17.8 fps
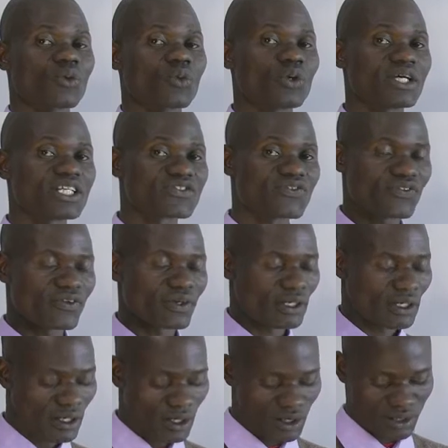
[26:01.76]
which
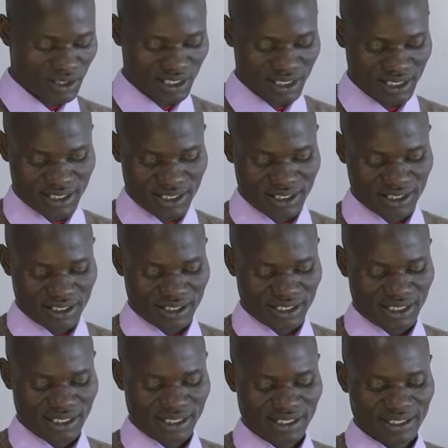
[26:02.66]
flows
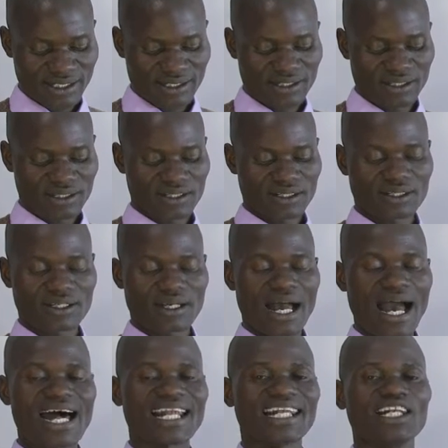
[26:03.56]

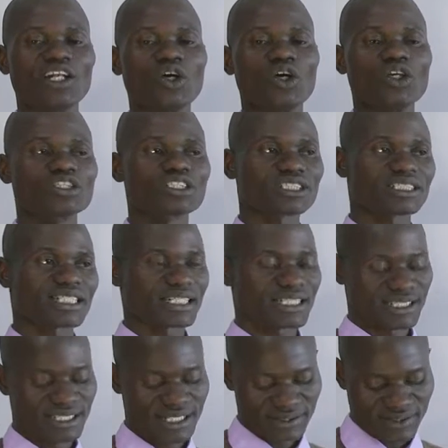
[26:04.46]

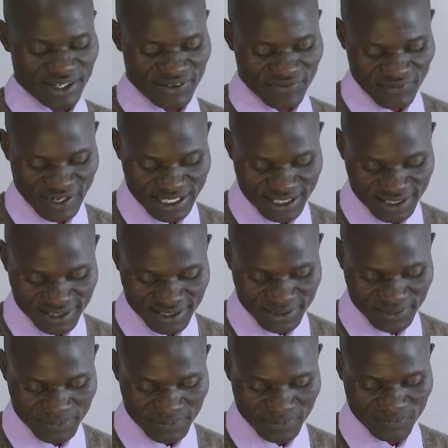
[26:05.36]
alongside the
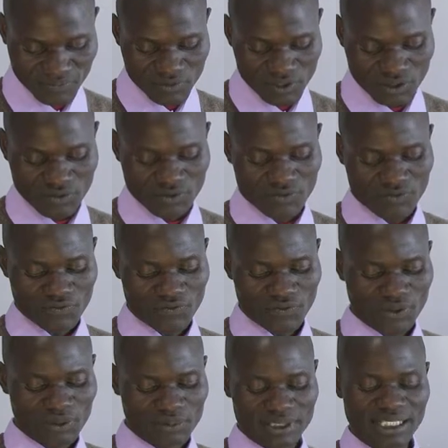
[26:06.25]
rivers
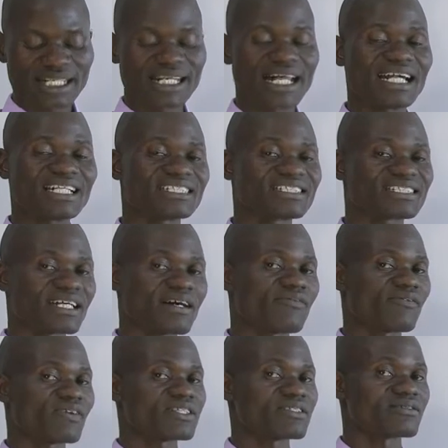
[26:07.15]
from the land
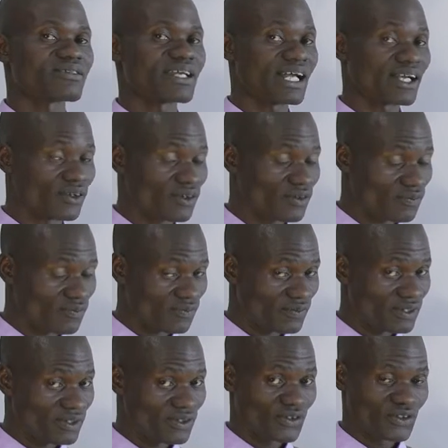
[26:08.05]
surface
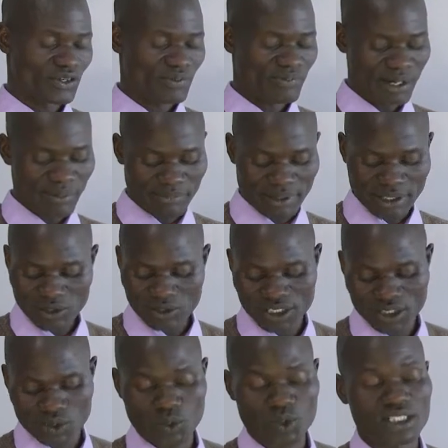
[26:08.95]
runoff. Remember,
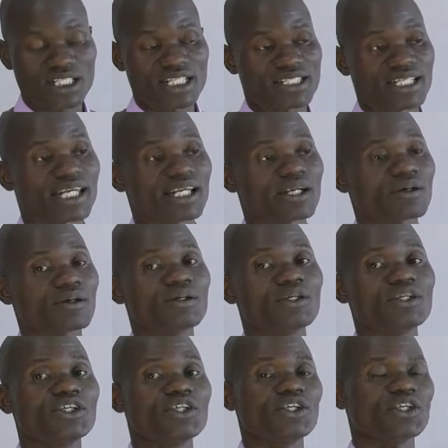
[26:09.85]
on the water
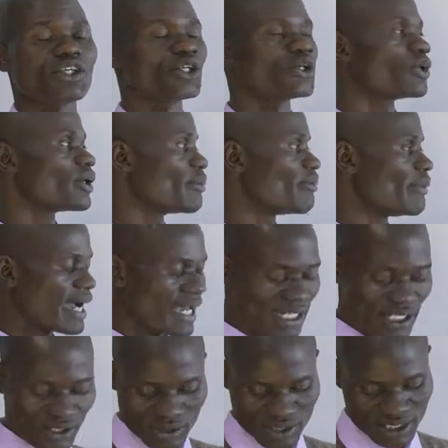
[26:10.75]
cycle, you
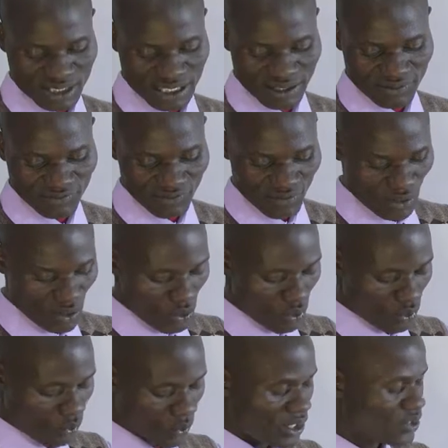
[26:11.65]
remind yourself
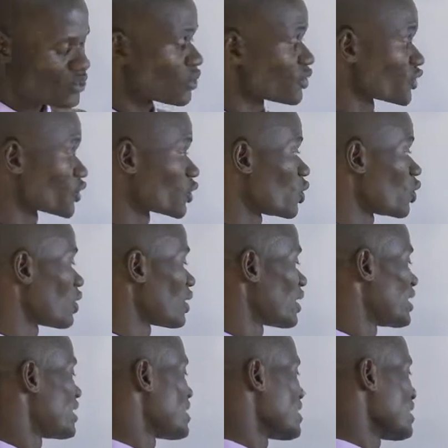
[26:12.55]
what was
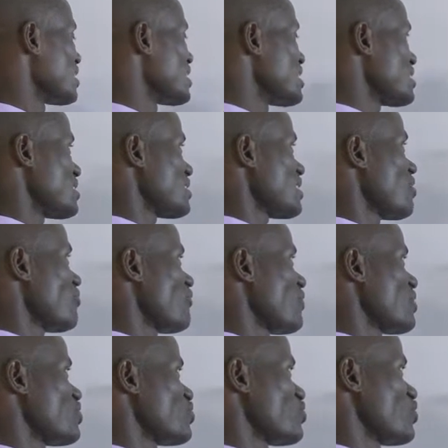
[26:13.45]
called the
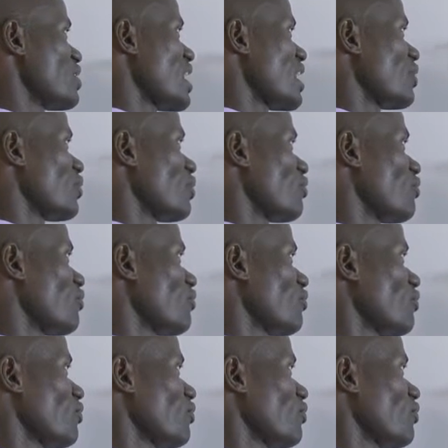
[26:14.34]
surface runoff.